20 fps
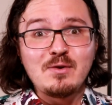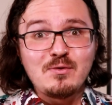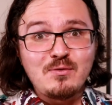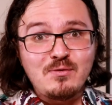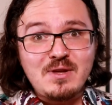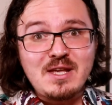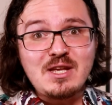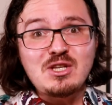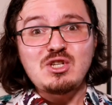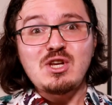
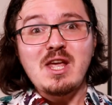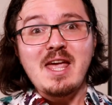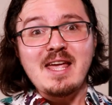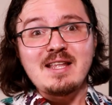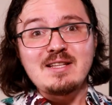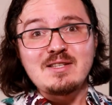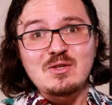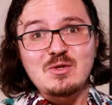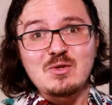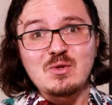
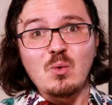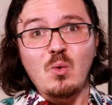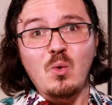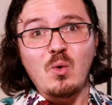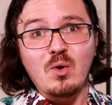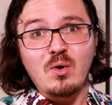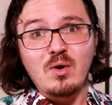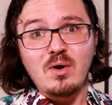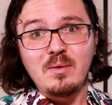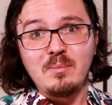VeChain's
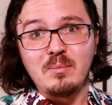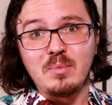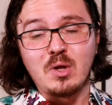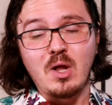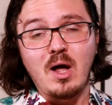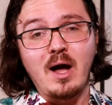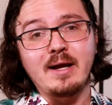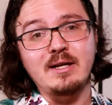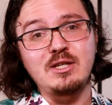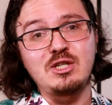Thor
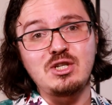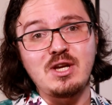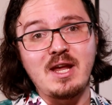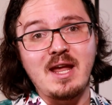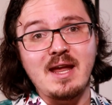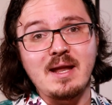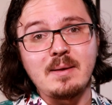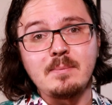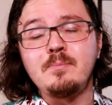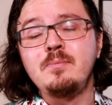
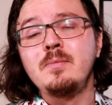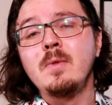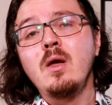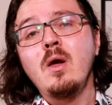blockchain.